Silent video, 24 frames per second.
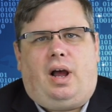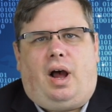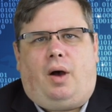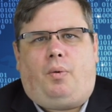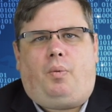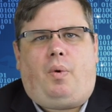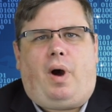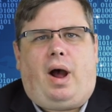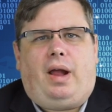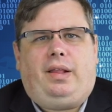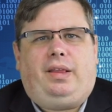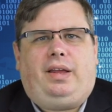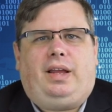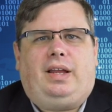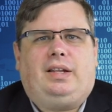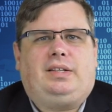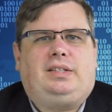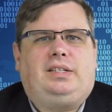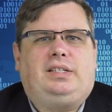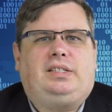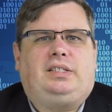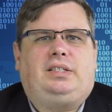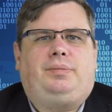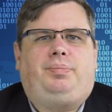a widely
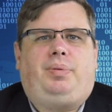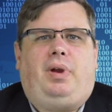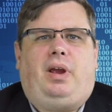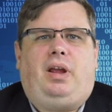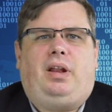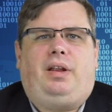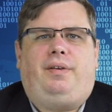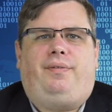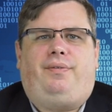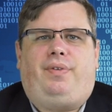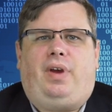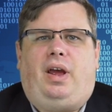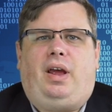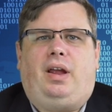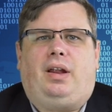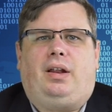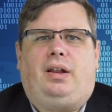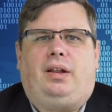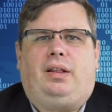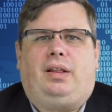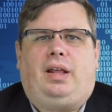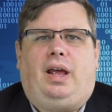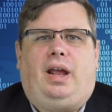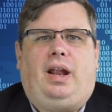anticipated
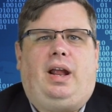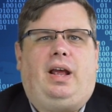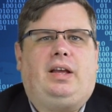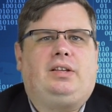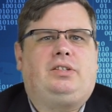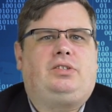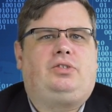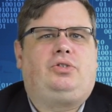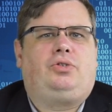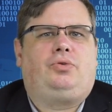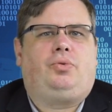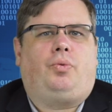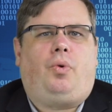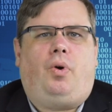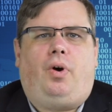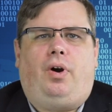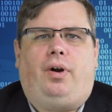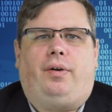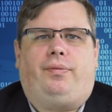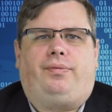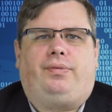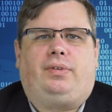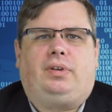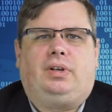event that has
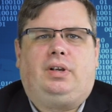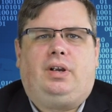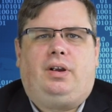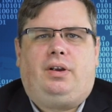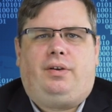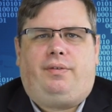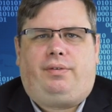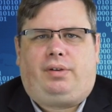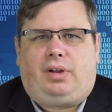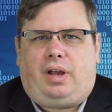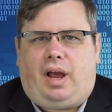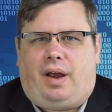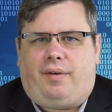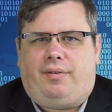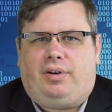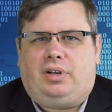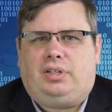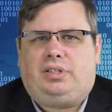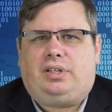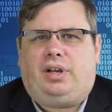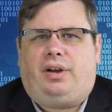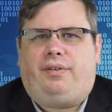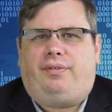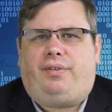dwarfed
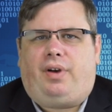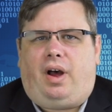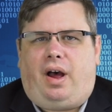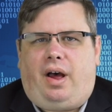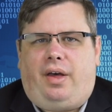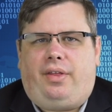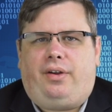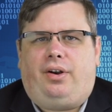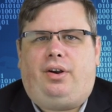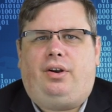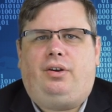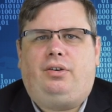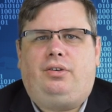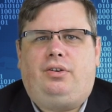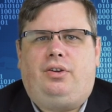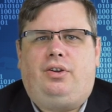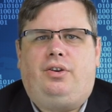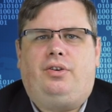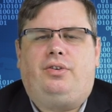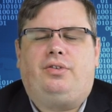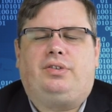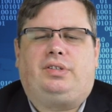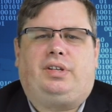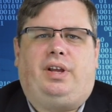coverage of other
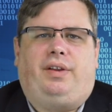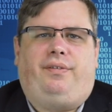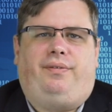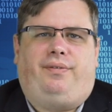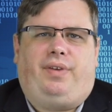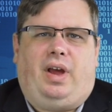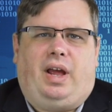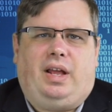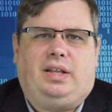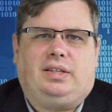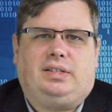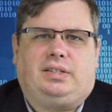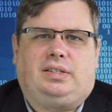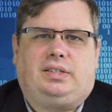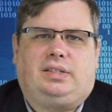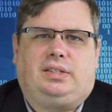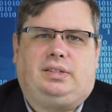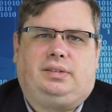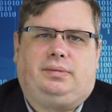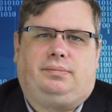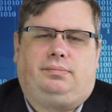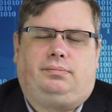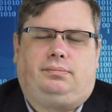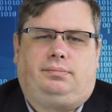news
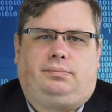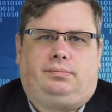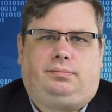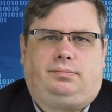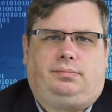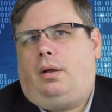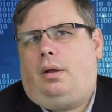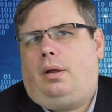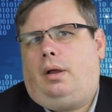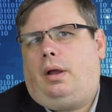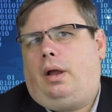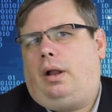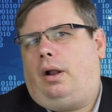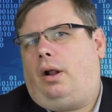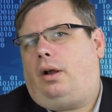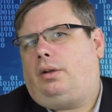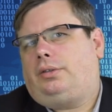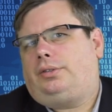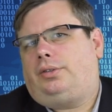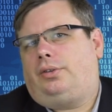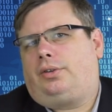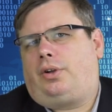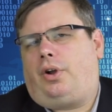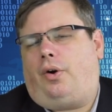events. It
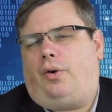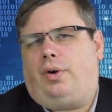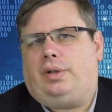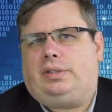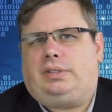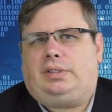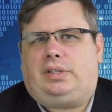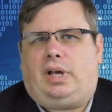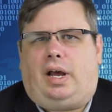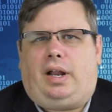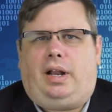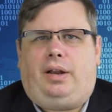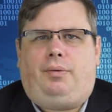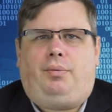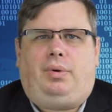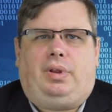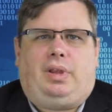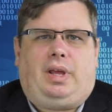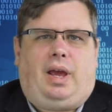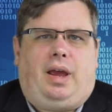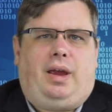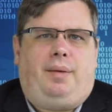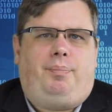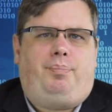also coincided
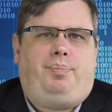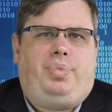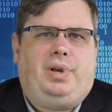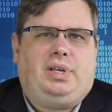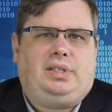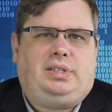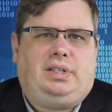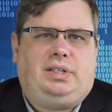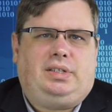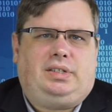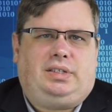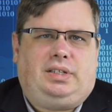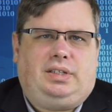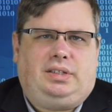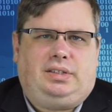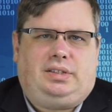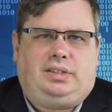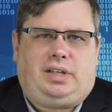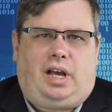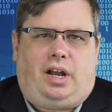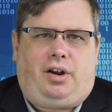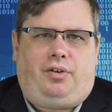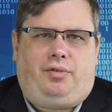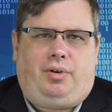with a Business
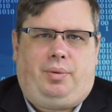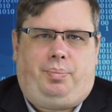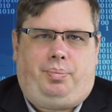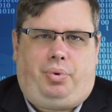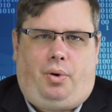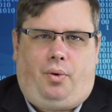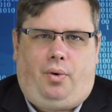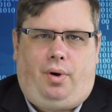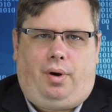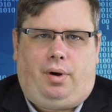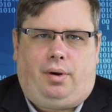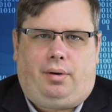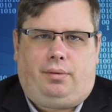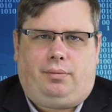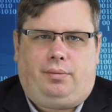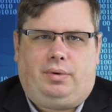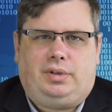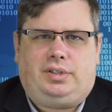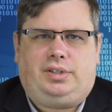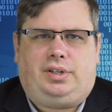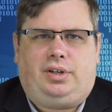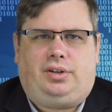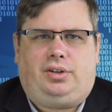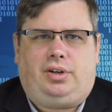Insider report,
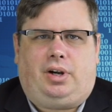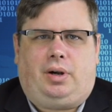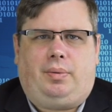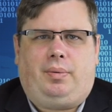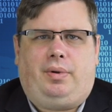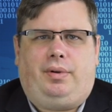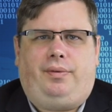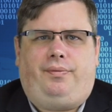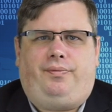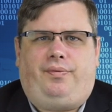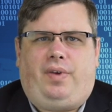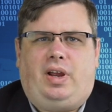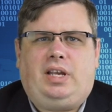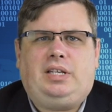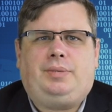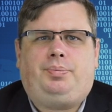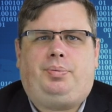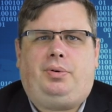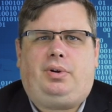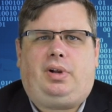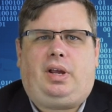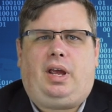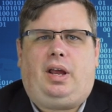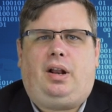which determined
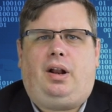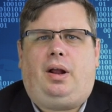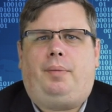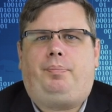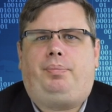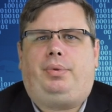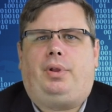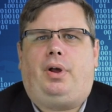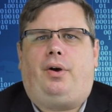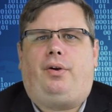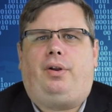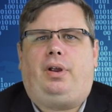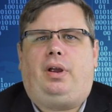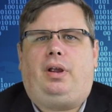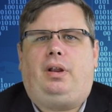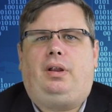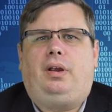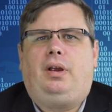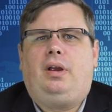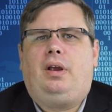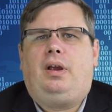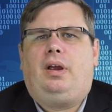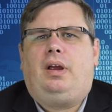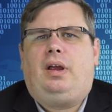Facebook had
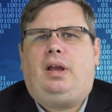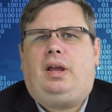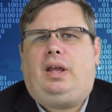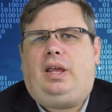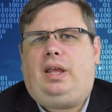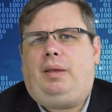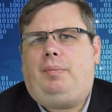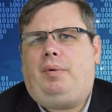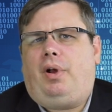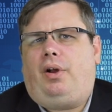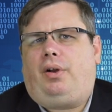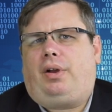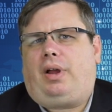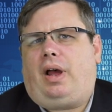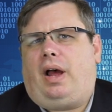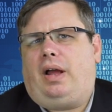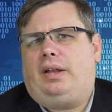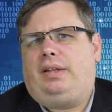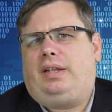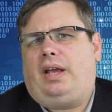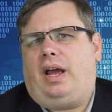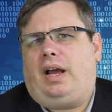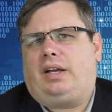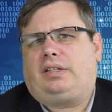uploaded email
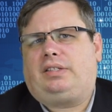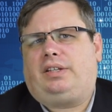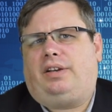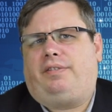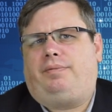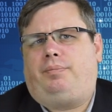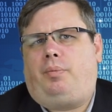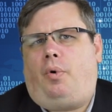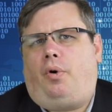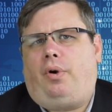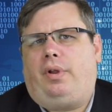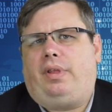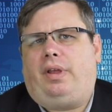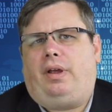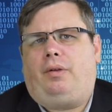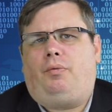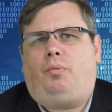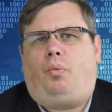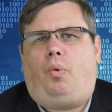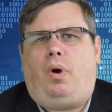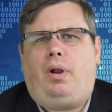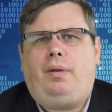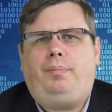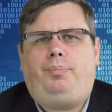contacts of more
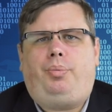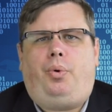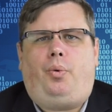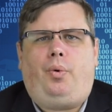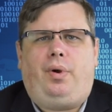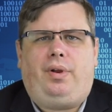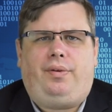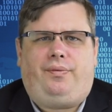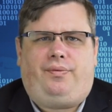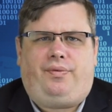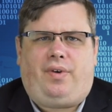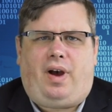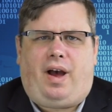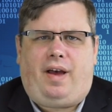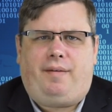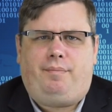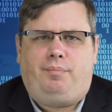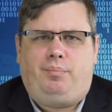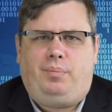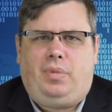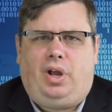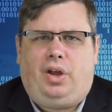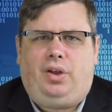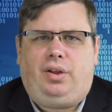than
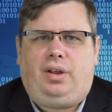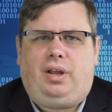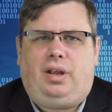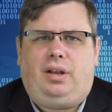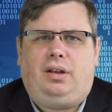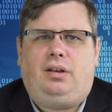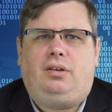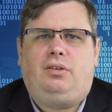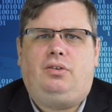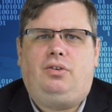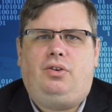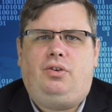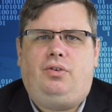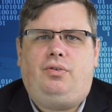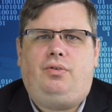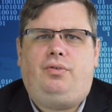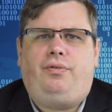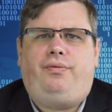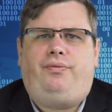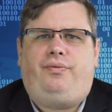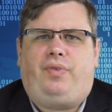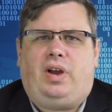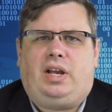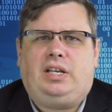1.5 million
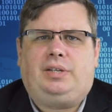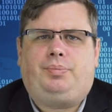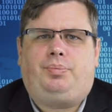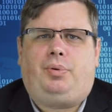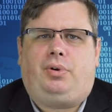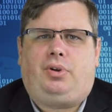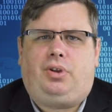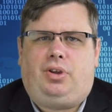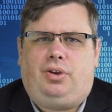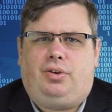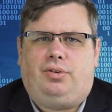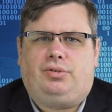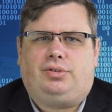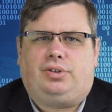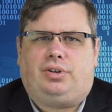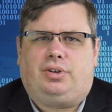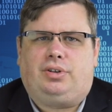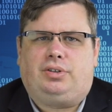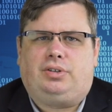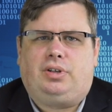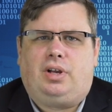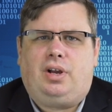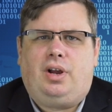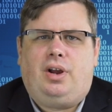new Facebook
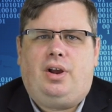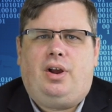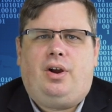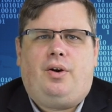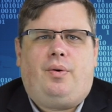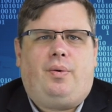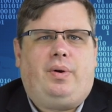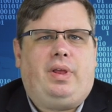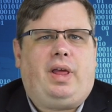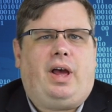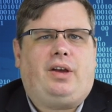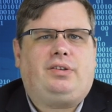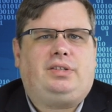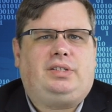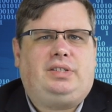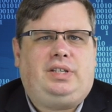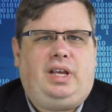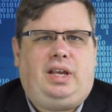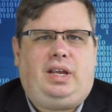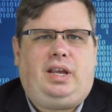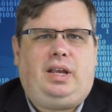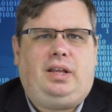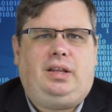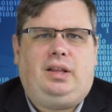users without
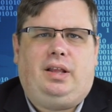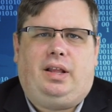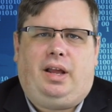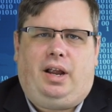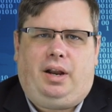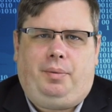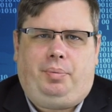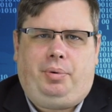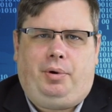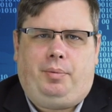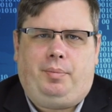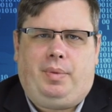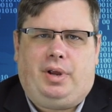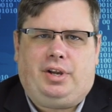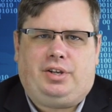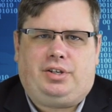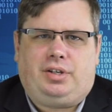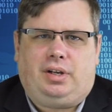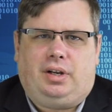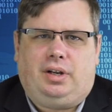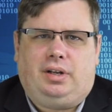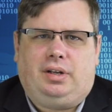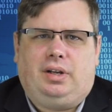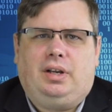seeking their
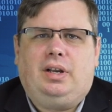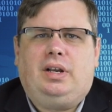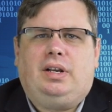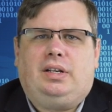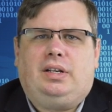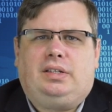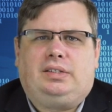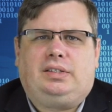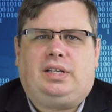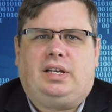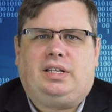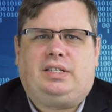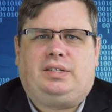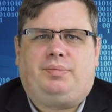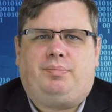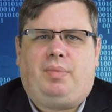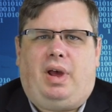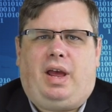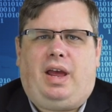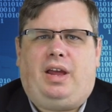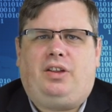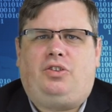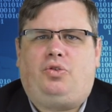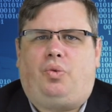permission since
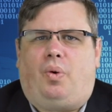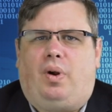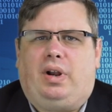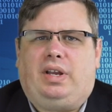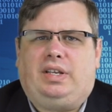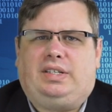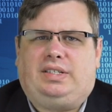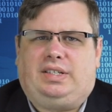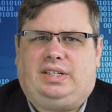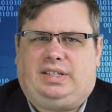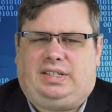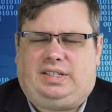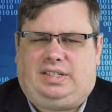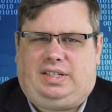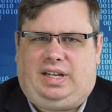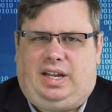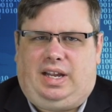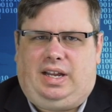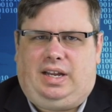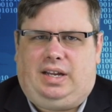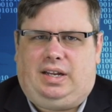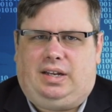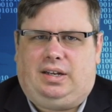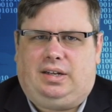May
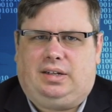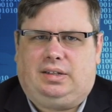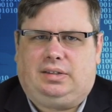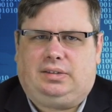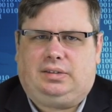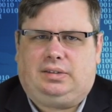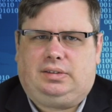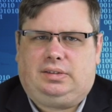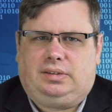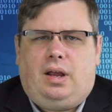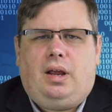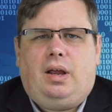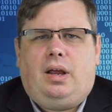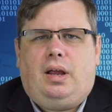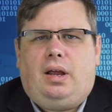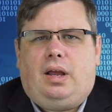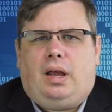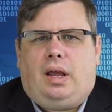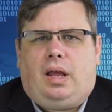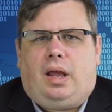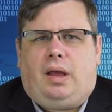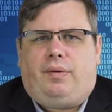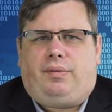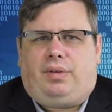2016.
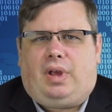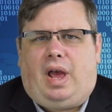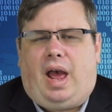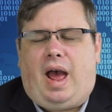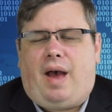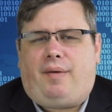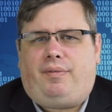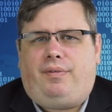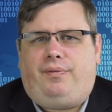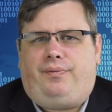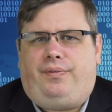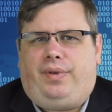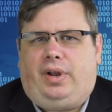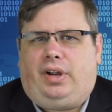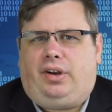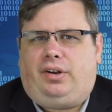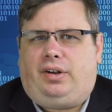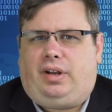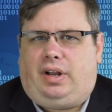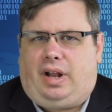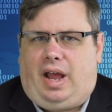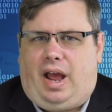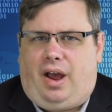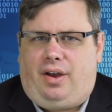If you haven't figured
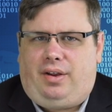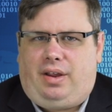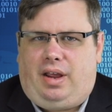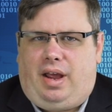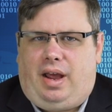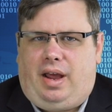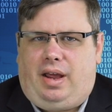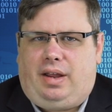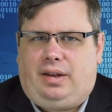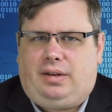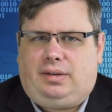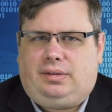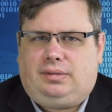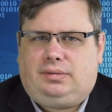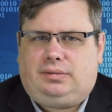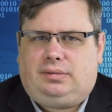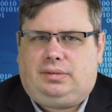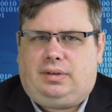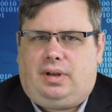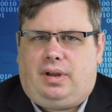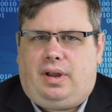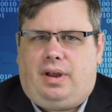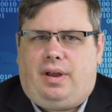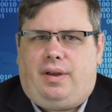it out yet,
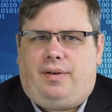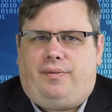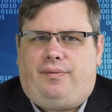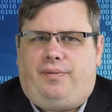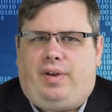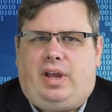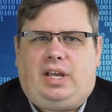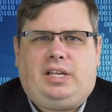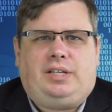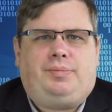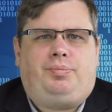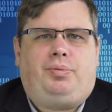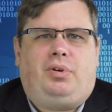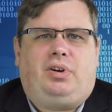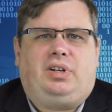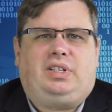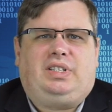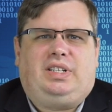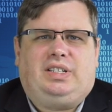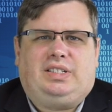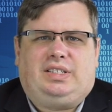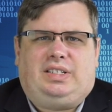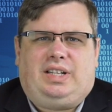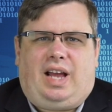Facebook
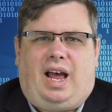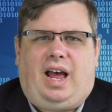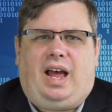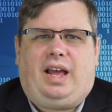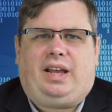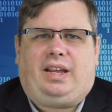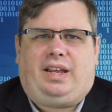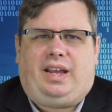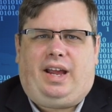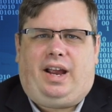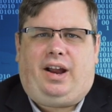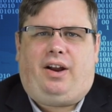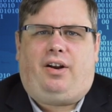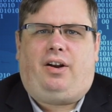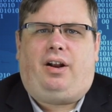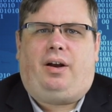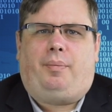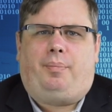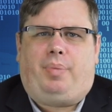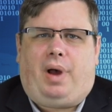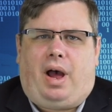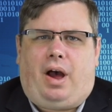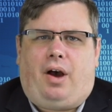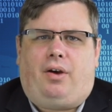does not care
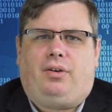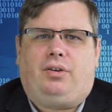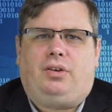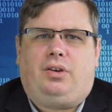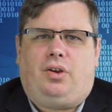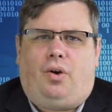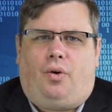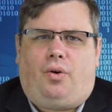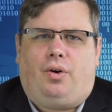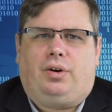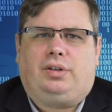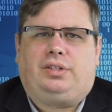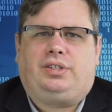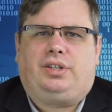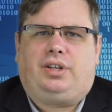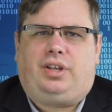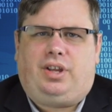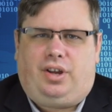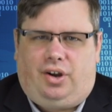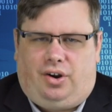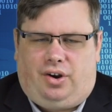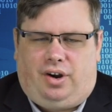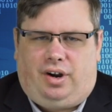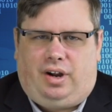about your
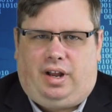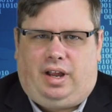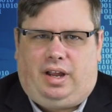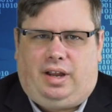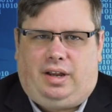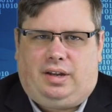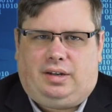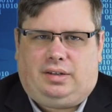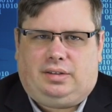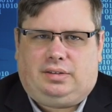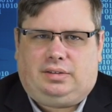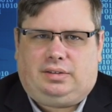security.